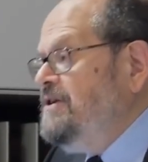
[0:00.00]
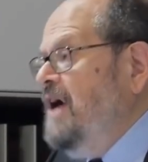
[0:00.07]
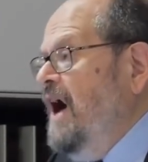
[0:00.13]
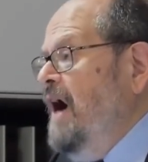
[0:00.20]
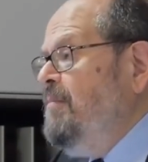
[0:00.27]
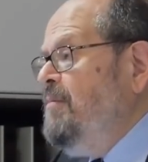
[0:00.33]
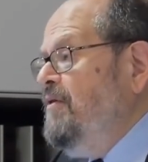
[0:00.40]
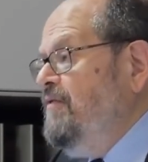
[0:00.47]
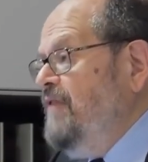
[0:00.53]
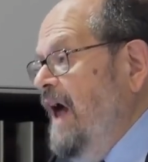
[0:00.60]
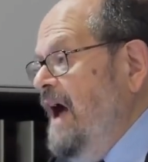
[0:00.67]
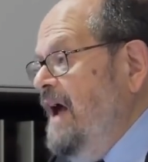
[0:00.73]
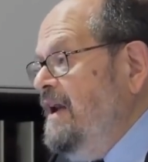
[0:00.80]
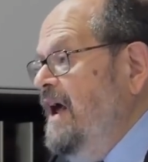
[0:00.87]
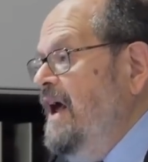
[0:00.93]
On top
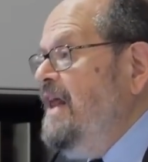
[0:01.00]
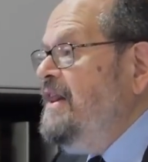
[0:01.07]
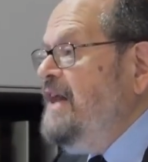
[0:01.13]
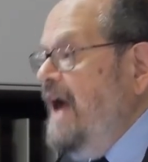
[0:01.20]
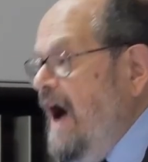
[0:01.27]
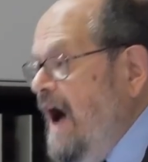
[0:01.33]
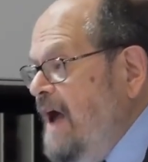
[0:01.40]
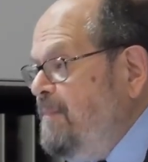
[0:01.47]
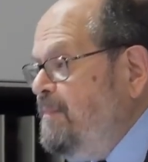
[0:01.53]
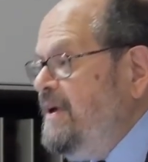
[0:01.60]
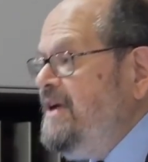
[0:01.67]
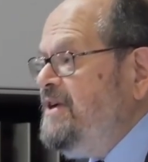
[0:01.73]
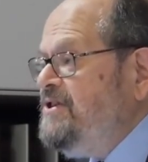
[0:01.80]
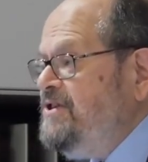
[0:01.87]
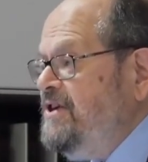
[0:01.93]
of that, the
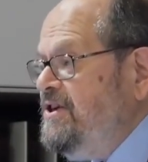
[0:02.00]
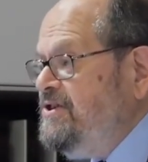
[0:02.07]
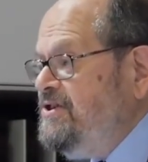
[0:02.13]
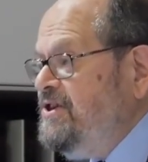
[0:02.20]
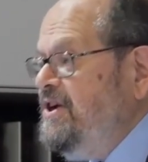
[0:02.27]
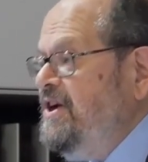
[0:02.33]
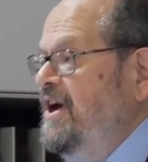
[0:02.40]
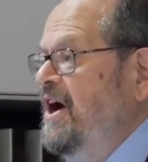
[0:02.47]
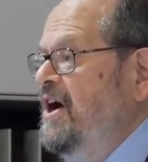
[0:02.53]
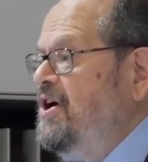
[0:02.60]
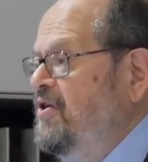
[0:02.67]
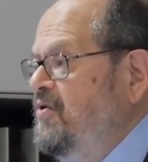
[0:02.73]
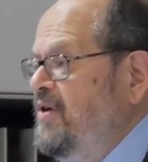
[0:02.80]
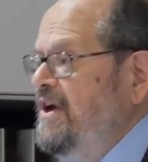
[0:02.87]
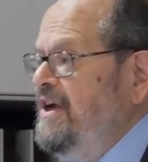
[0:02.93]

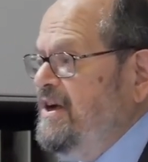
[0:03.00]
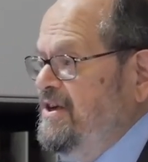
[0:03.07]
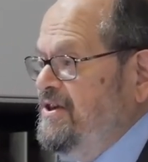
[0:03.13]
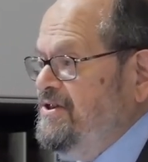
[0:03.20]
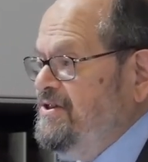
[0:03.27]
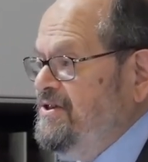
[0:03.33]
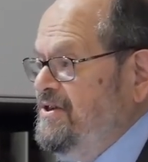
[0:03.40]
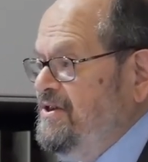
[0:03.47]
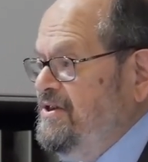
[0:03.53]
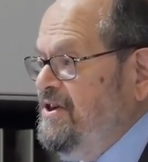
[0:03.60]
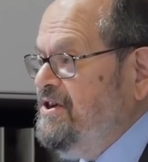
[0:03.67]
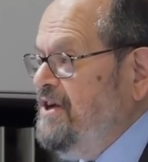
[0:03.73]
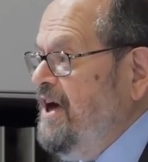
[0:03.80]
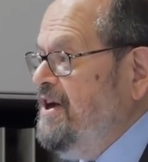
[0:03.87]
IPCC agrees